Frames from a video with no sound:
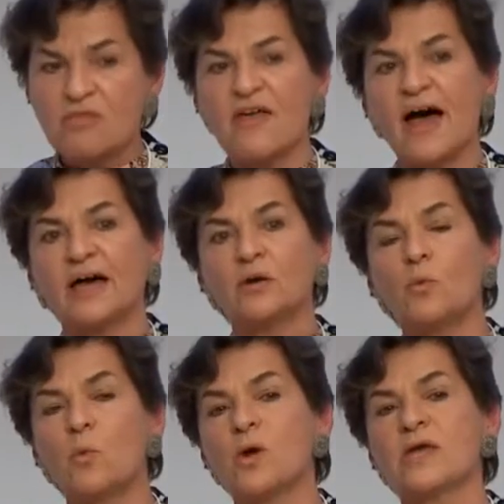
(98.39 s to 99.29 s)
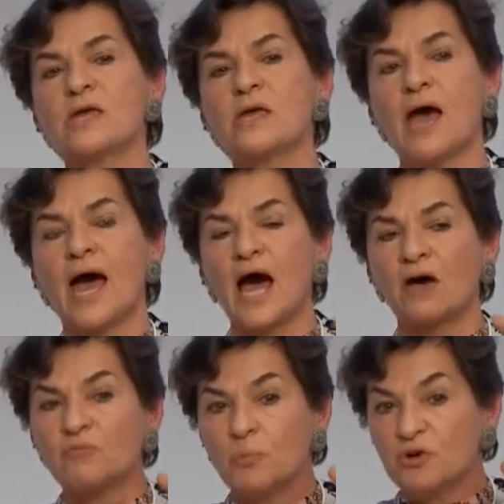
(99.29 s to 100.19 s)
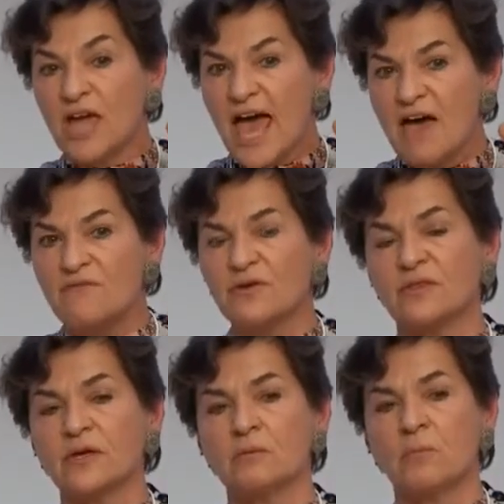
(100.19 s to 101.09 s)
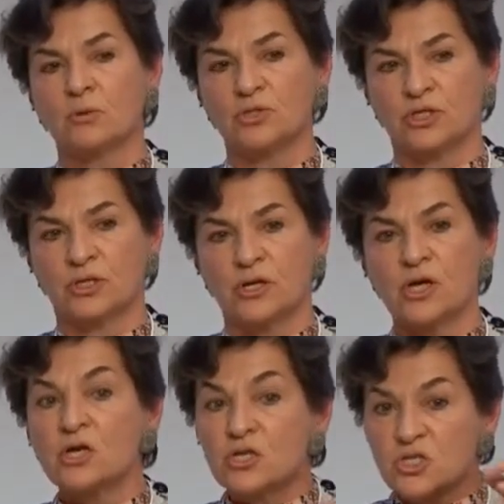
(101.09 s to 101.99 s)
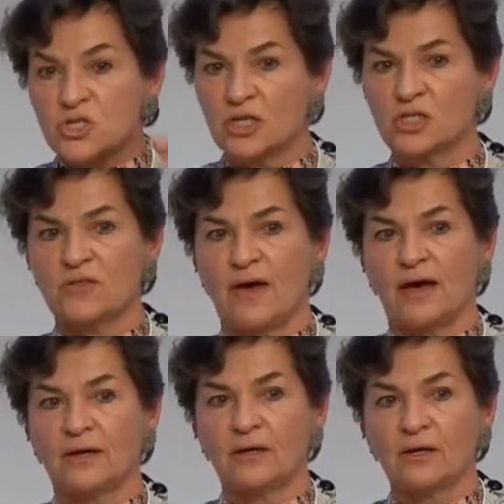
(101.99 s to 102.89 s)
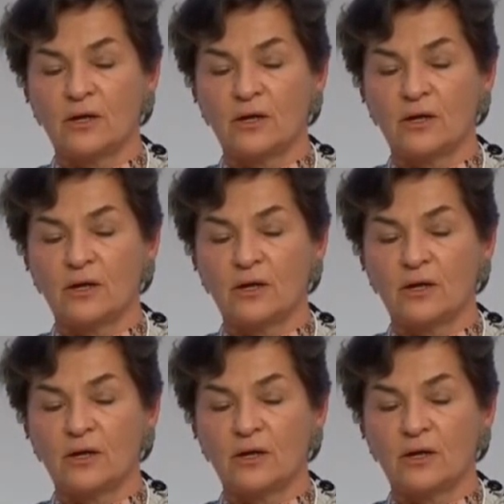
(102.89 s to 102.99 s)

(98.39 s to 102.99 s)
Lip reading: that we have put everything in motion such that